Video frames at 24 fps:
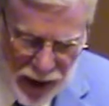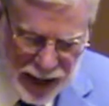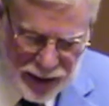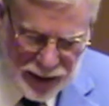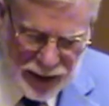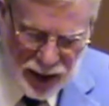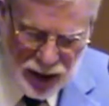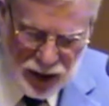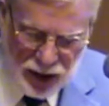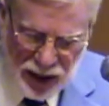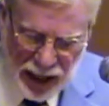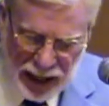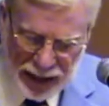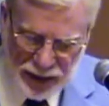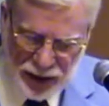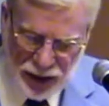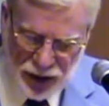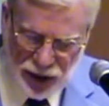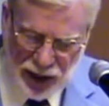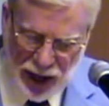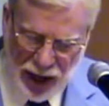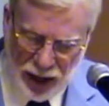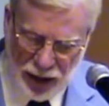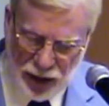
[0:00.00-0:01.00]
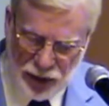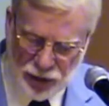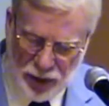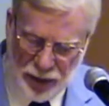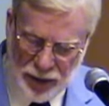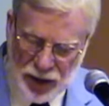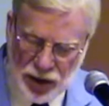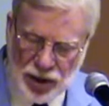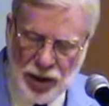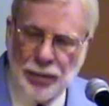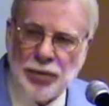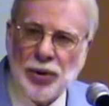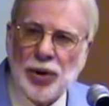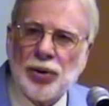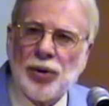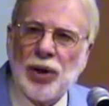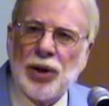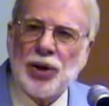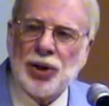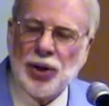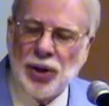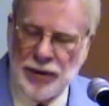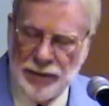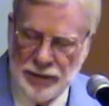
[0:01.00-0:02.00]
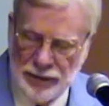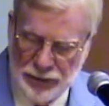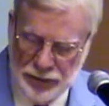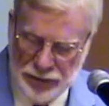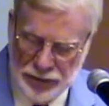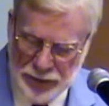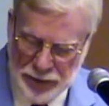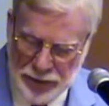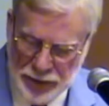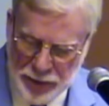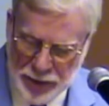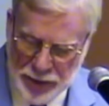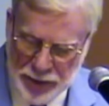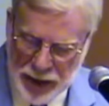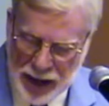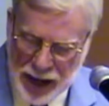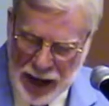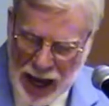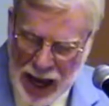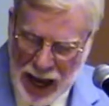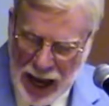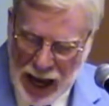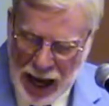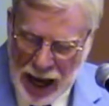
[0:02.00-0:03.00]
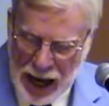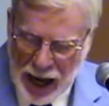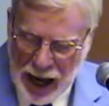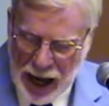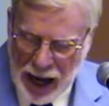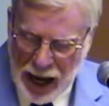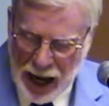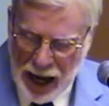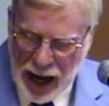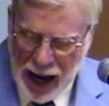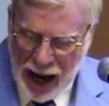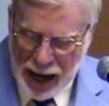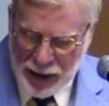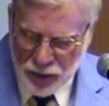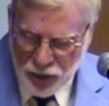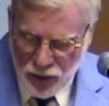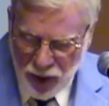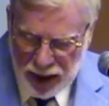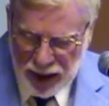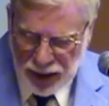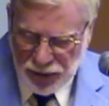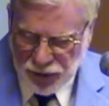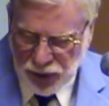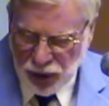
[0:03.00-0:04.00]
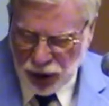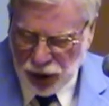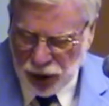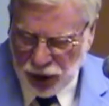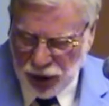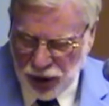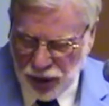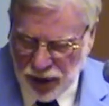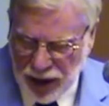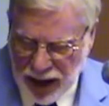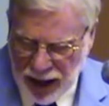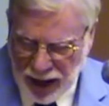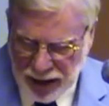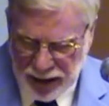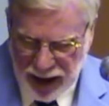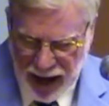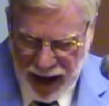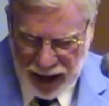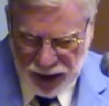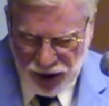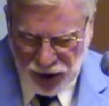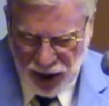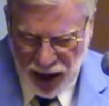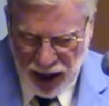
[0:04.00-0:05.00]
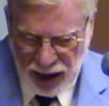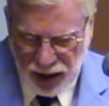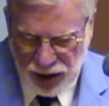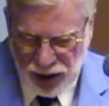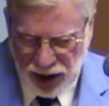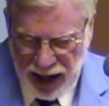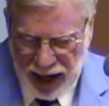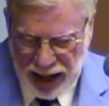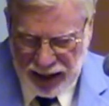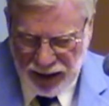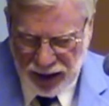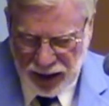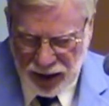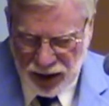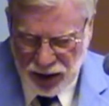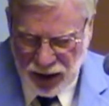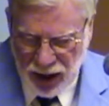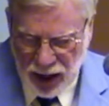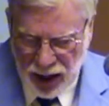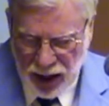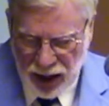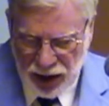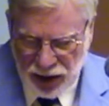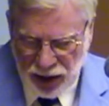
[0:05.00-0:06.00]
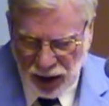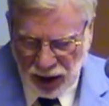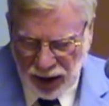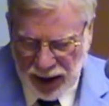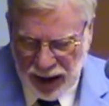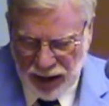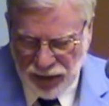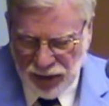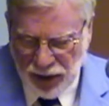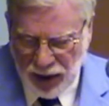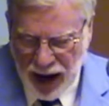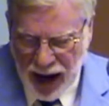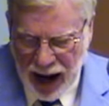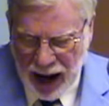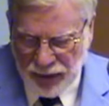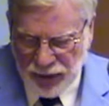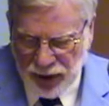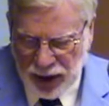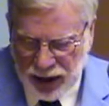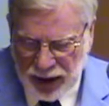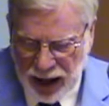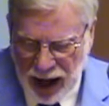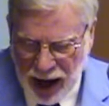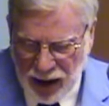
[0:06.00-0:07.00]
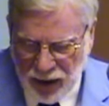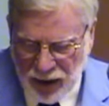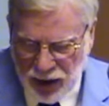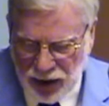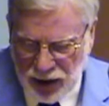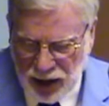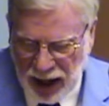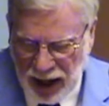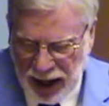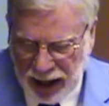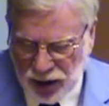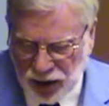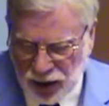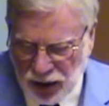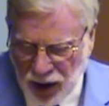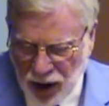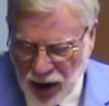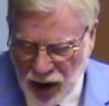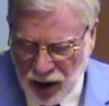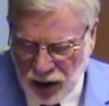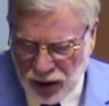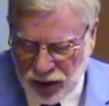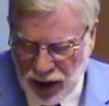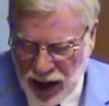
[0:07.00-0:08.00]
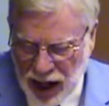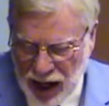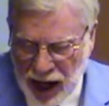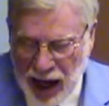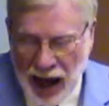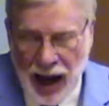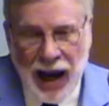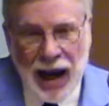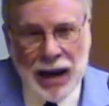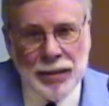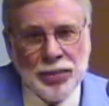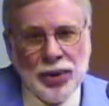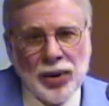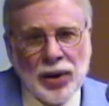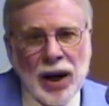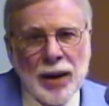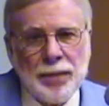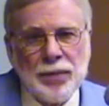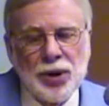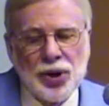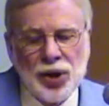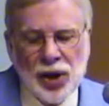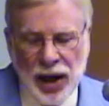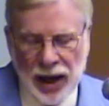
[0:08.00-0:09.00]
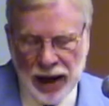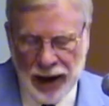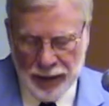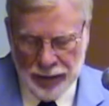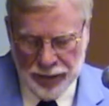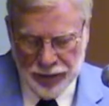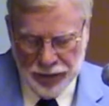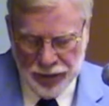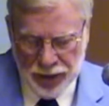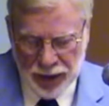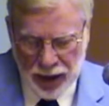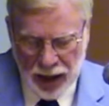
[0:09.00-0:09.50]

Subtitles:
atheists take the challenge from a simple Christian? I am ready for a shootout. I challenge atheists to leave their ivory towers and lecture halls and put up or shut up.